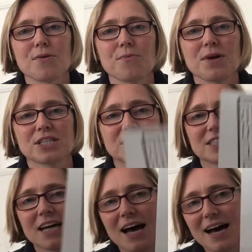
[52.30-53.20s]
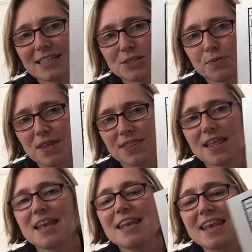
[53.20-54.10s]
which starts with
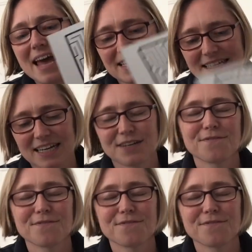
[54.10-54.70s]
the letter,